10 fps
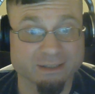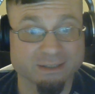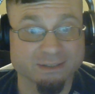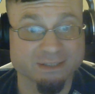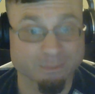
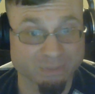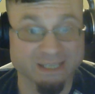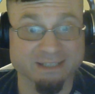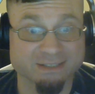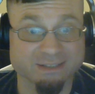
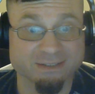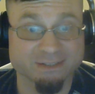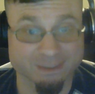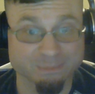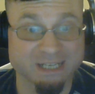someplace,
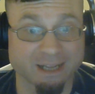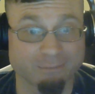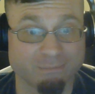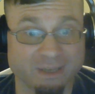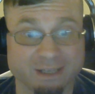sometime,
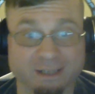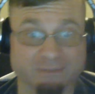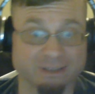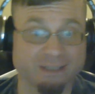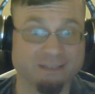
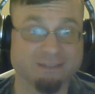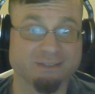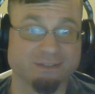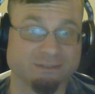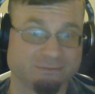right?
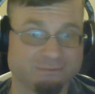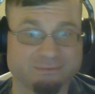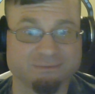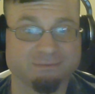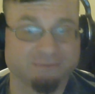So
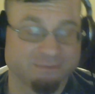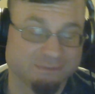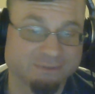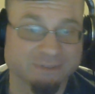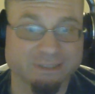
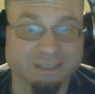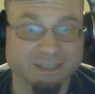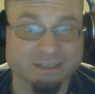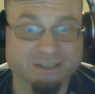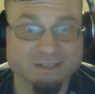
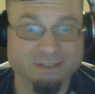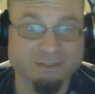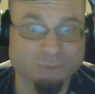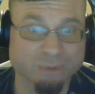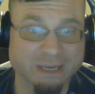just a
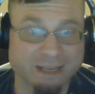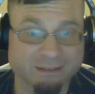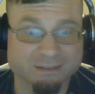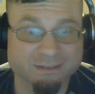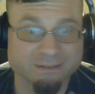little rant
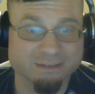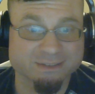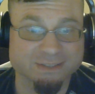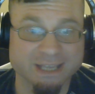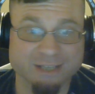
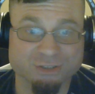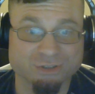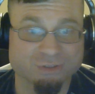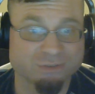slash